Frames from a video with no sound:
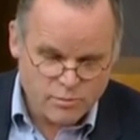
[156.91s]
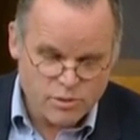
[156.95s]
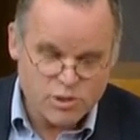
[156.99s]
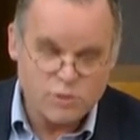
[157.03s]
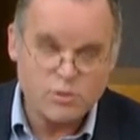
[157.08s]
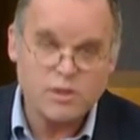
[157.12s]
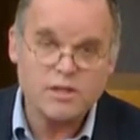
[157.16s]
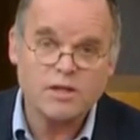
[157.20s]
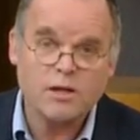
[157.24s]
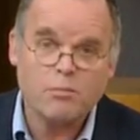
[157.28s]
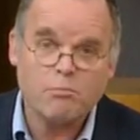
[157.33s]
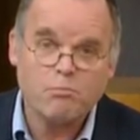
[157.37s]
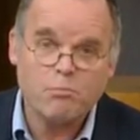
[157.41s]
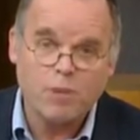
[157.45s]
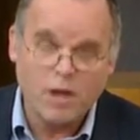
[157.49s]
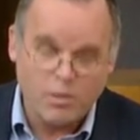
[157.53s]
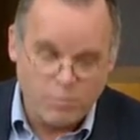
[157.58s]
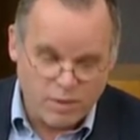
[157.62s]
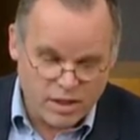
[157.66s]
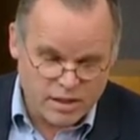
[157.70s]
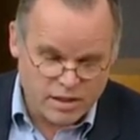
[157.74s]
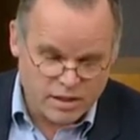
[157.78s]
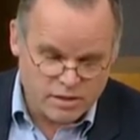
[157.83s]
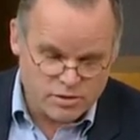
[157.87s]
between the
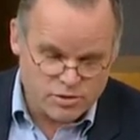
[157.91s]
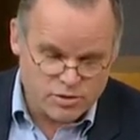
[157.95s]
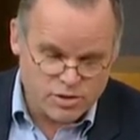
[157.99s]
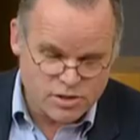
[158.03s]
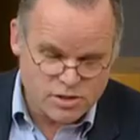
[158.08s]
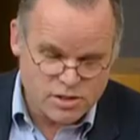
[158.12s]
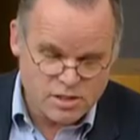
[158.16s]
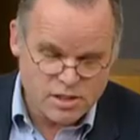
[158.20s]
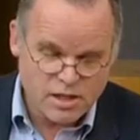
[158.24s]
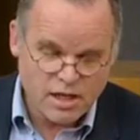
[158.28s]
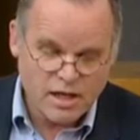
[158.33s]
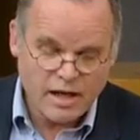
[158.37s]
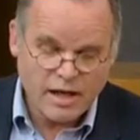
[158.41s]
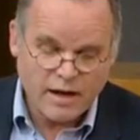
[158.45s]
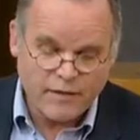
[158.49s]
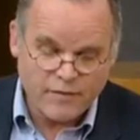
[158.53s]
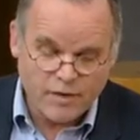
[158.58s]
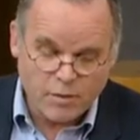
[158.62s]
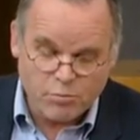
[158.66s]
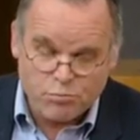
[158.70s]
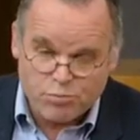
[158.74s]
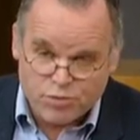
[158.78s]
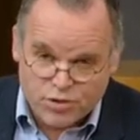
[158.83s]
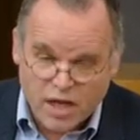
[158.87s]
public interest
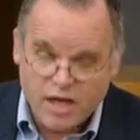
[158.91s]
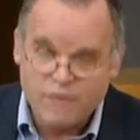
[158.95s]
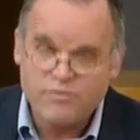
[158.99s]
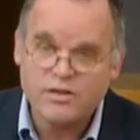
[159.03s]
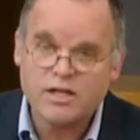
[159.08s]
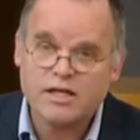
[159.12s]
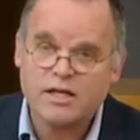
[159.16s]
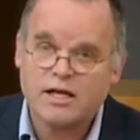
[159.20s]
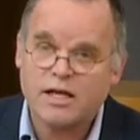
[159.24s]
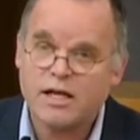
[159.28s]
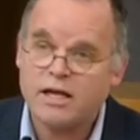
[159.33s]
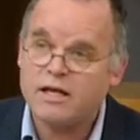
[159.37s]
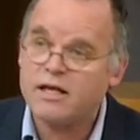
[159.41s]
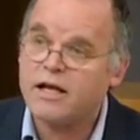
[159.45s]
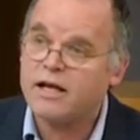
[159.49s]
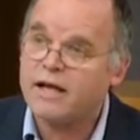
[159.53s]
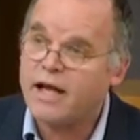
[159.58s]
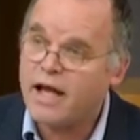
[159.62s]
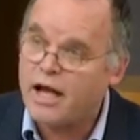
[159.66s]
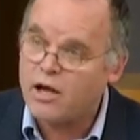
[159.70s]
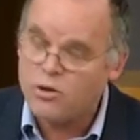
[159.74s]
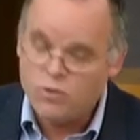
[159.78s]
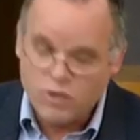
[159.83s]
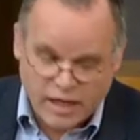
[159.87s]
and the private gain,
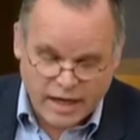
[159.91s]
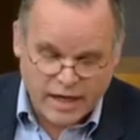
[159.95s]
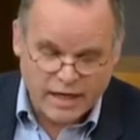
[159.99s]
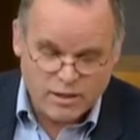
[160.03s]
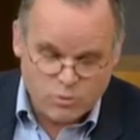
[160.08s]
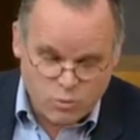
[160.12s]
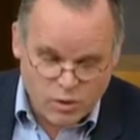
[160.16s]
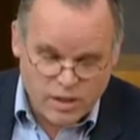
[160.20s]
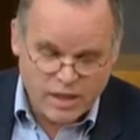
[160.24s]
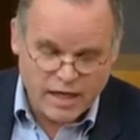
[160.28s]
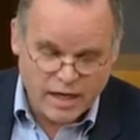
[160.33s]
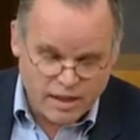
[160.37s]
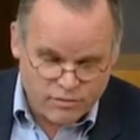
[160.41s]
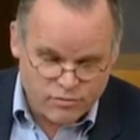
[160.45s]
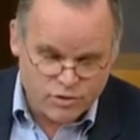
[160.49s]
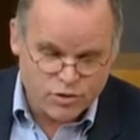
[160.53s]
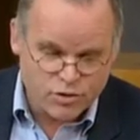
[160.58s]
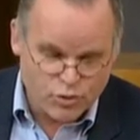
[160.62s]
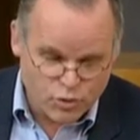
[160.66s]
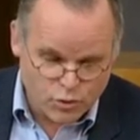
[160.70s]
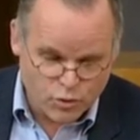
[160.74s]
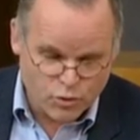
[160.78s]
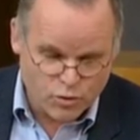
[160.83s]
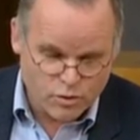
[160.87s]
and how can we
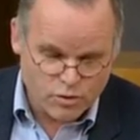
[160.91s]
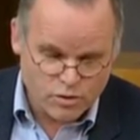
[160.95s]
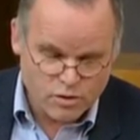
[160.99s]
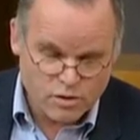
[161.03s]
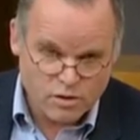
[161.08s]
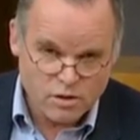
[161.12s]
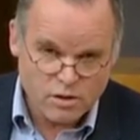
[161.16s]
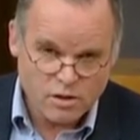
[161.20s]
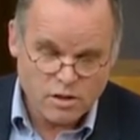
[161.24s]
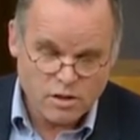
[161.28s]
ever know?